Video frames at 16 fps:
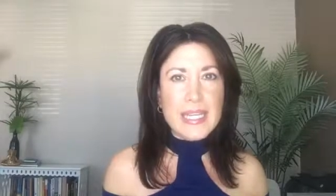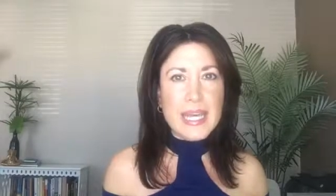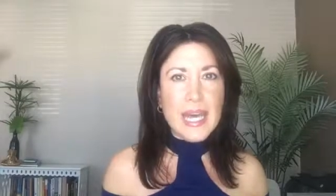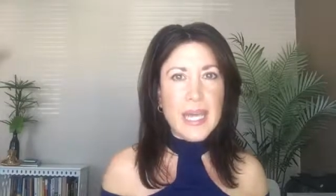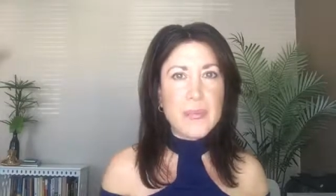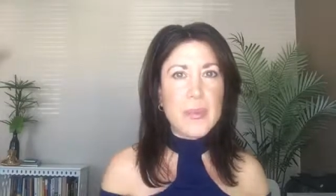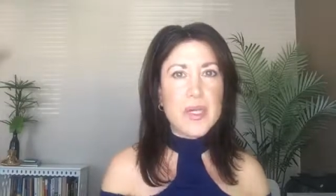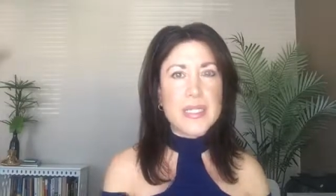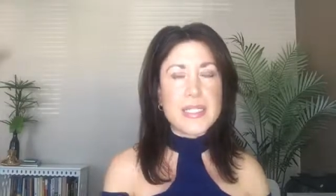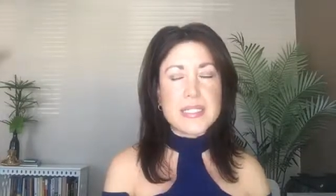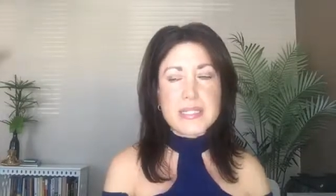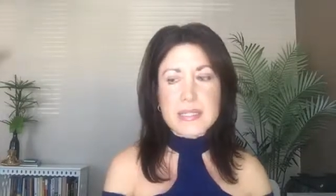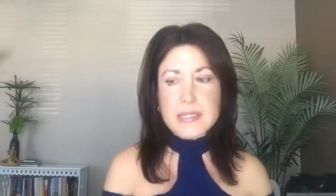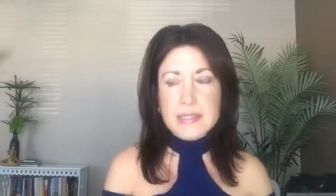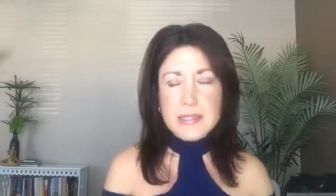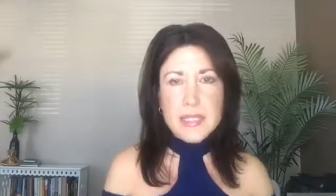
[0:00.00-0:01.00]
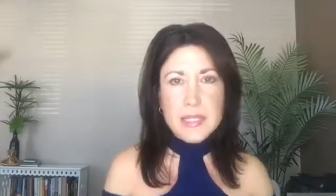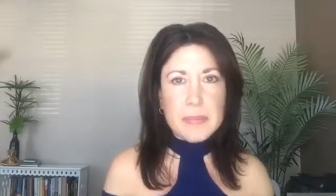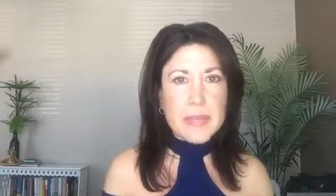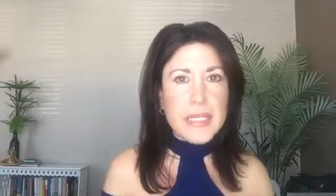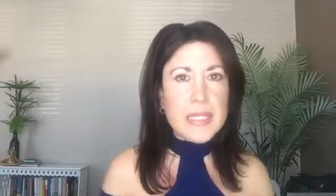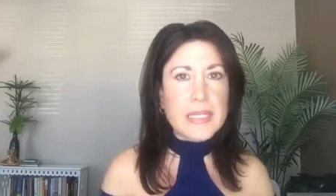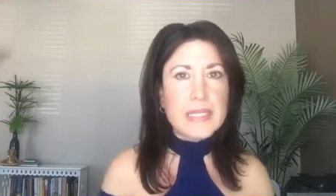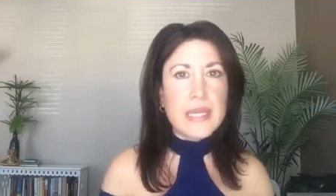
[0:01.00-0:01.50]
I wanted to sleep
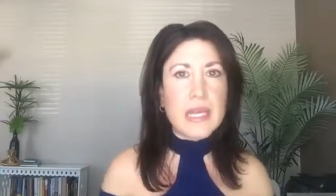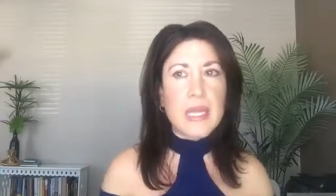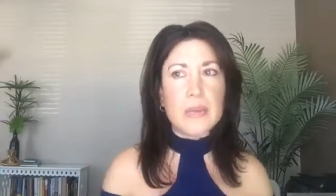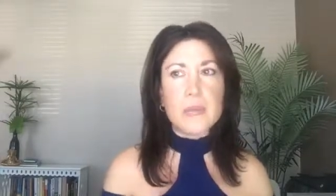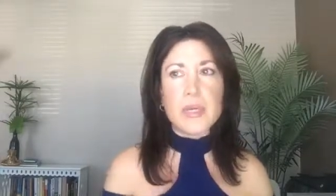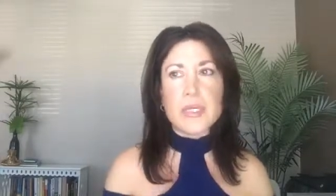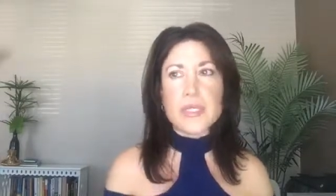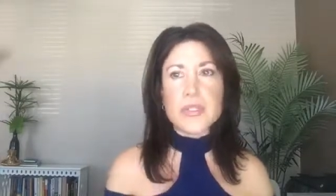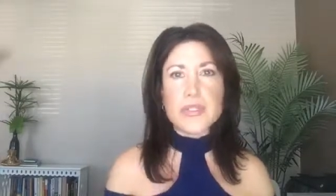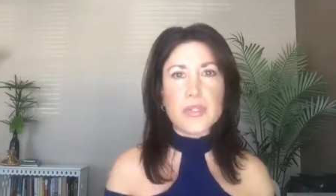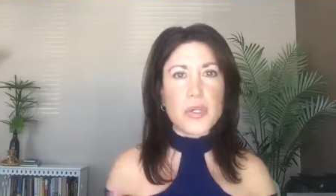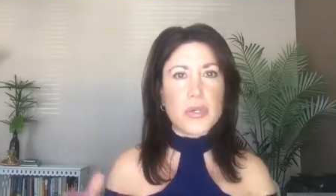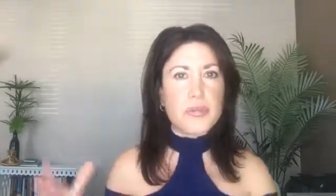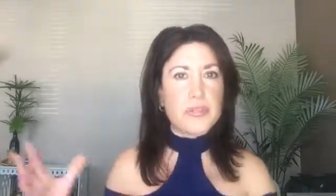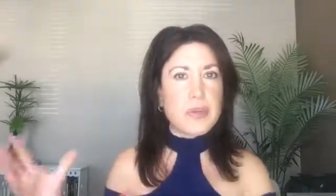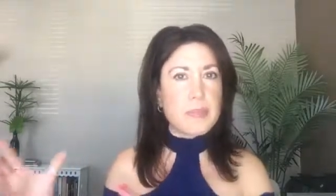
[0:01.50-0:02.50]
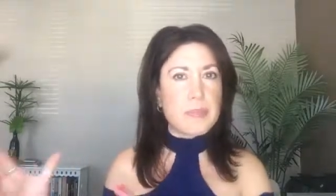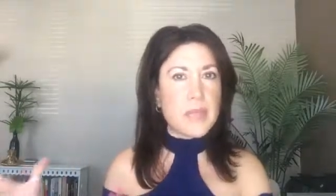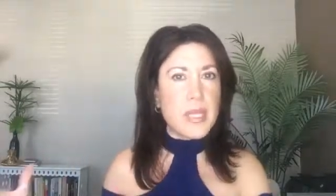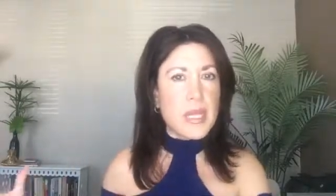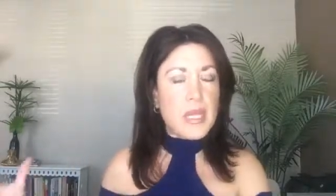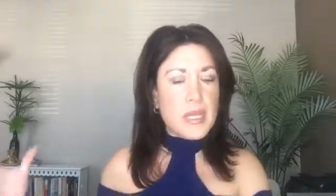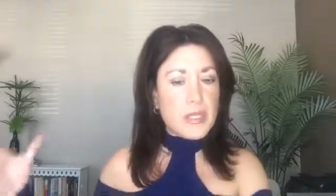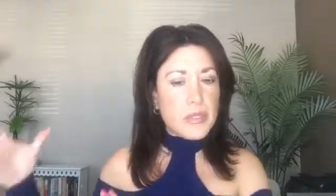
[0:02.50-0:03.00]
in. I wanted to go from,
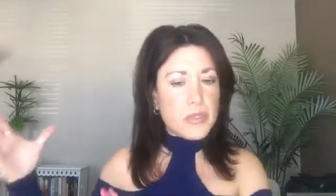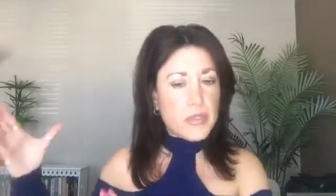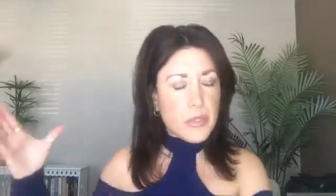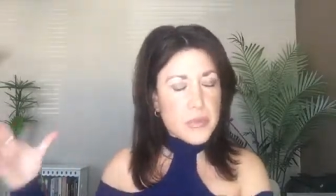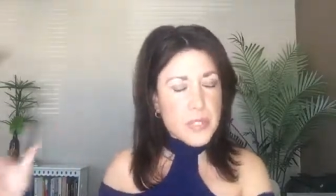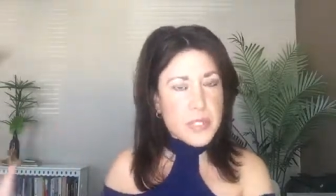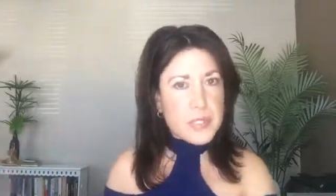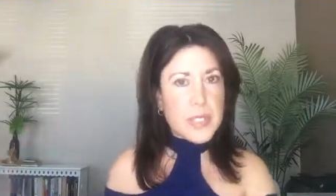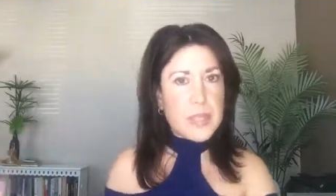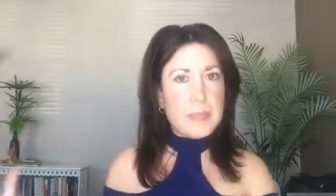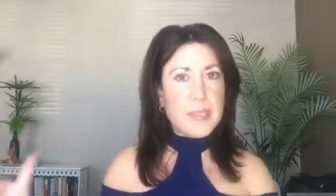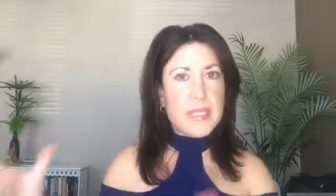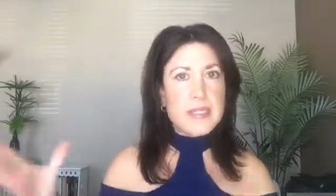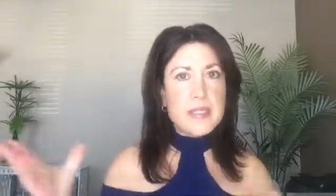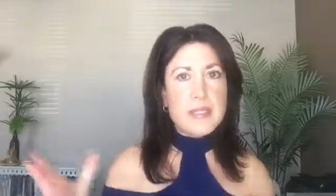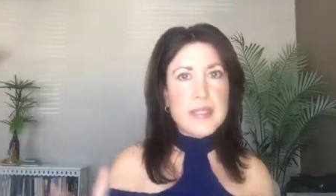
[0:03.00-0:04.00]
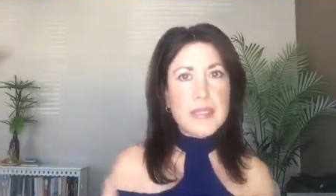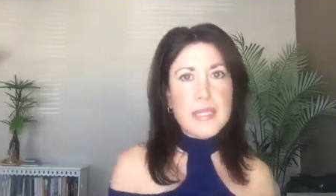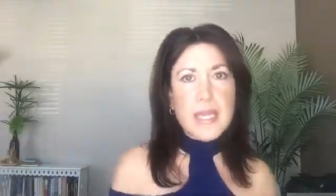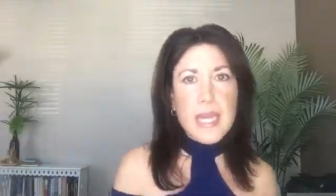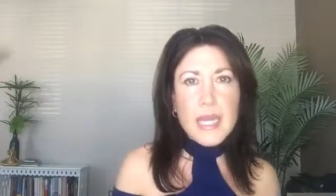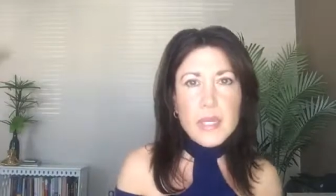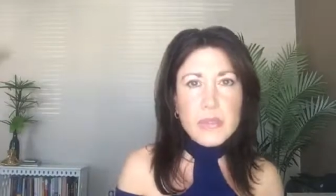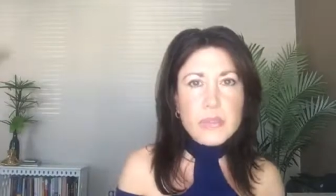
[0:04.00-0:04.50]
sleeping to the
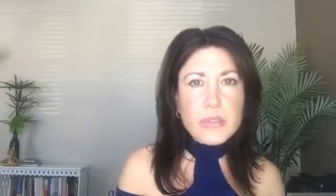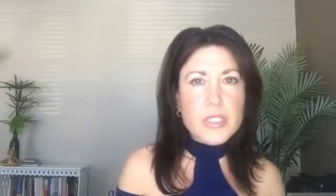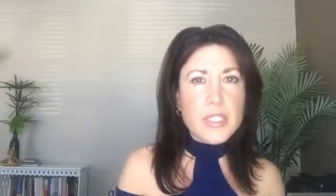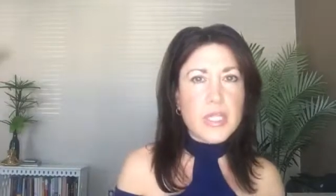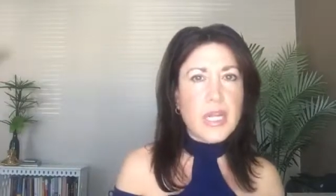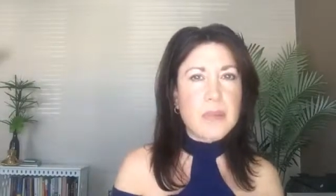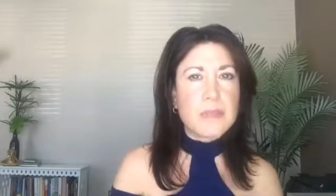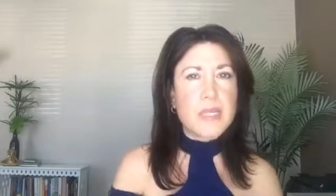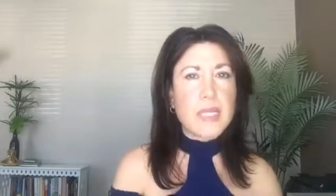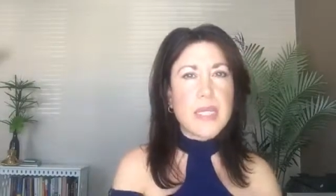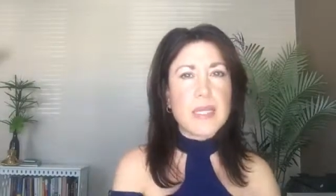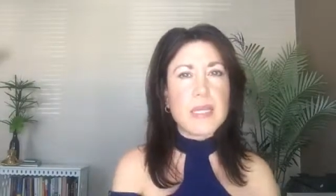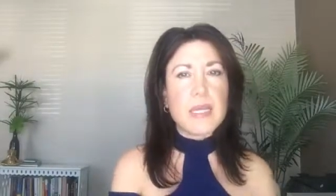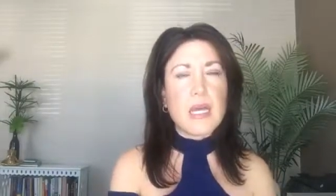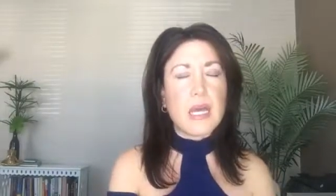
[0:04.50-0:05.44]
couch. And I'm like,